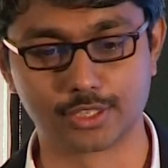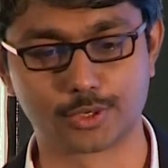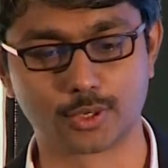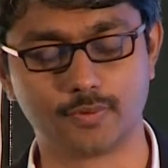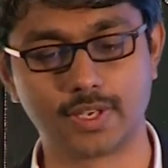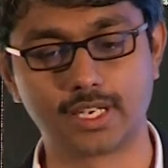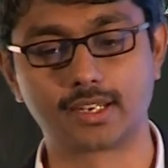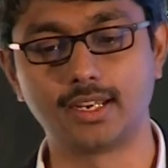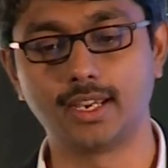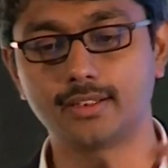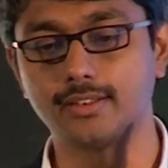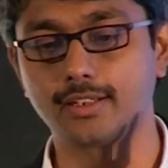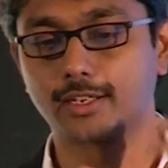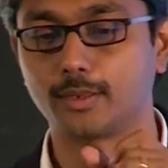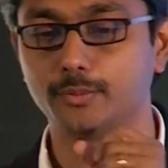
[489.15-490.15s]
So we
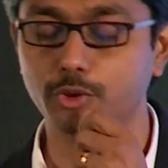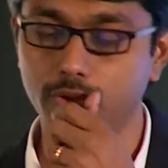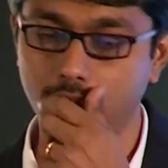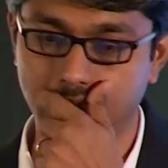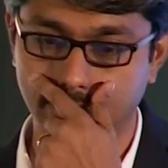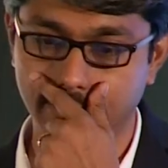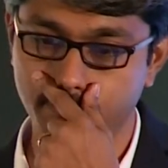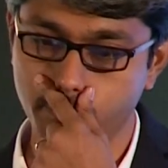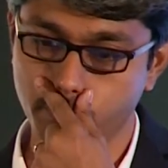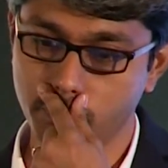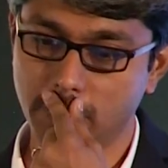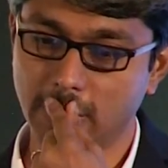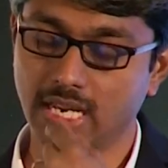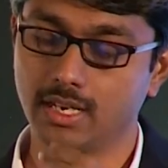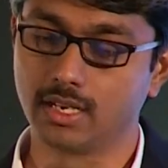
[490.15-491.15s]
created a community
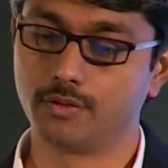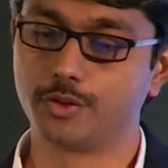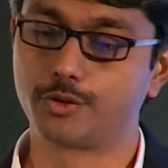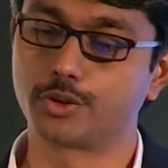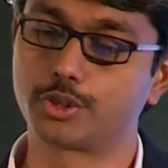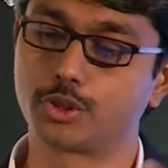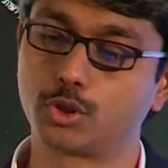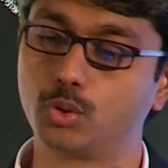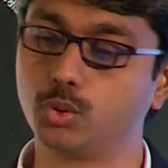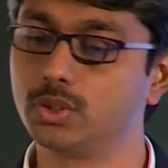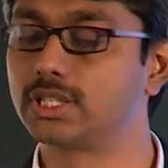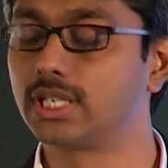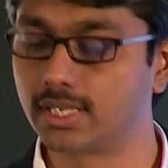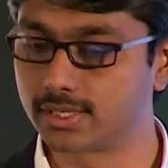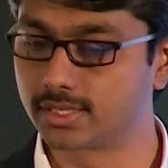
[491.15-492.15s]
which was
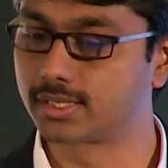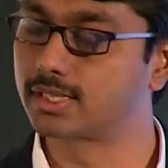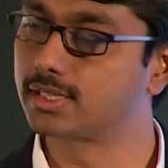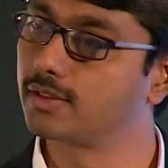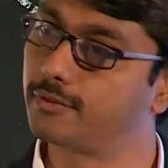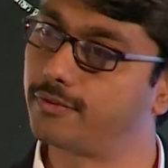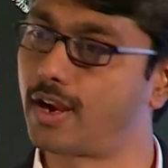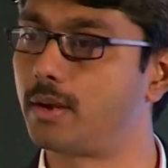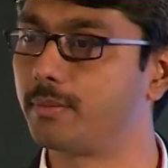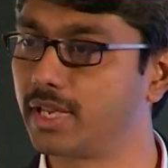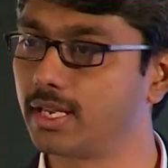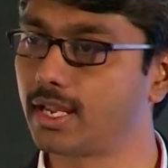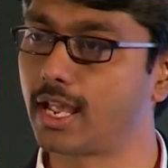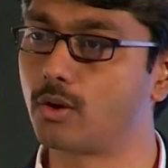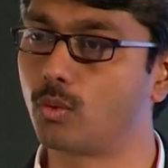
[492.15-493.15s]
2/3
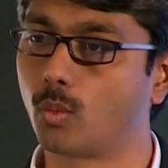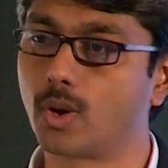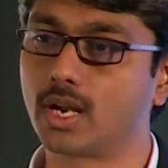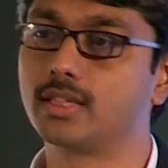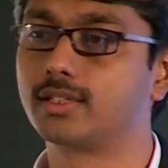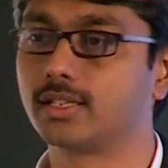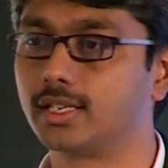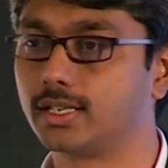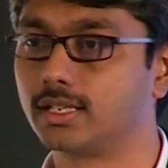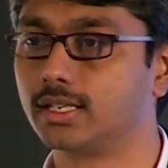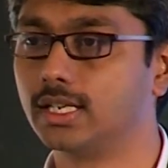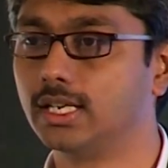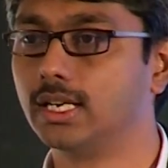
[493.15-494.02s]
farming and 1/3,